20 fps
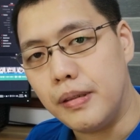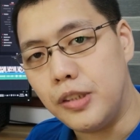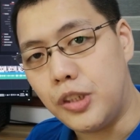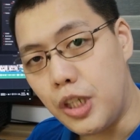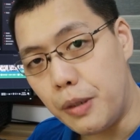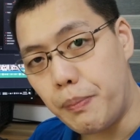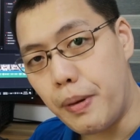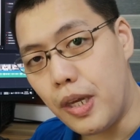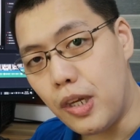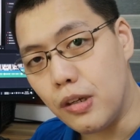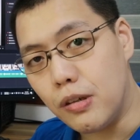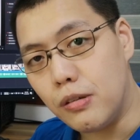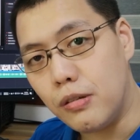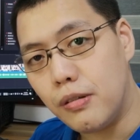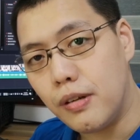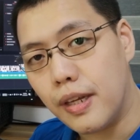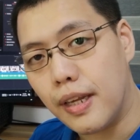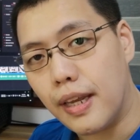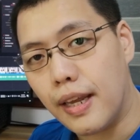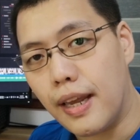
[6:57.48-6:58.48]

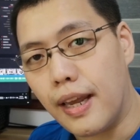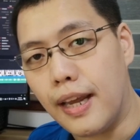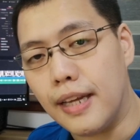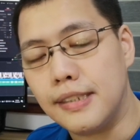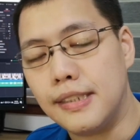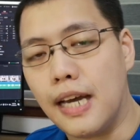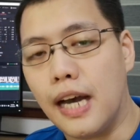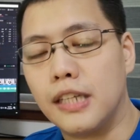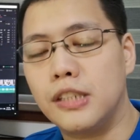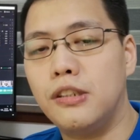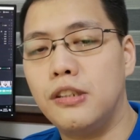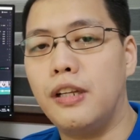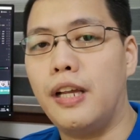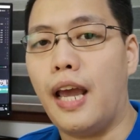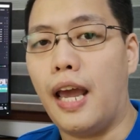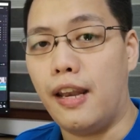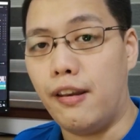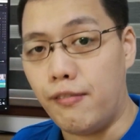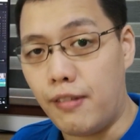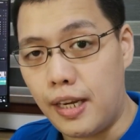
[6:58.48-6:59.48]
GPU is actually
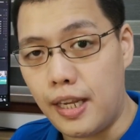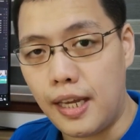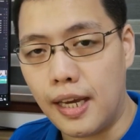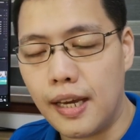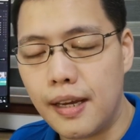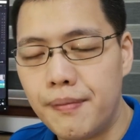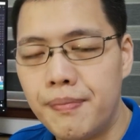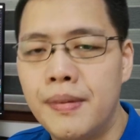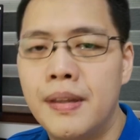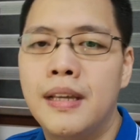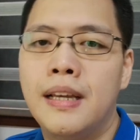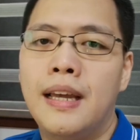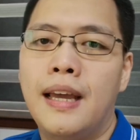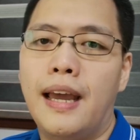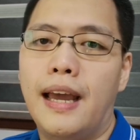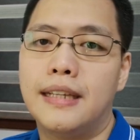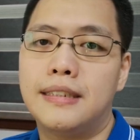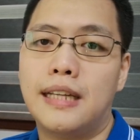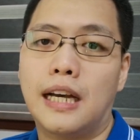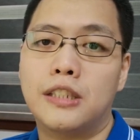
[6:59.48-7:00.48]
NVIDIA.
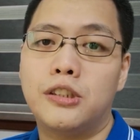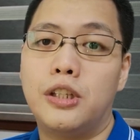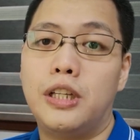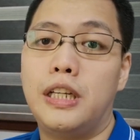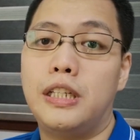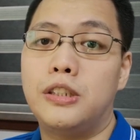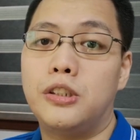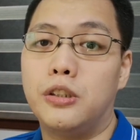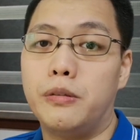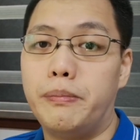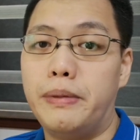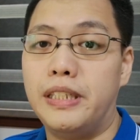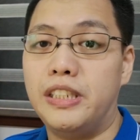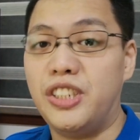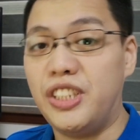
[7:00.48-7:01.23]
It's actually should be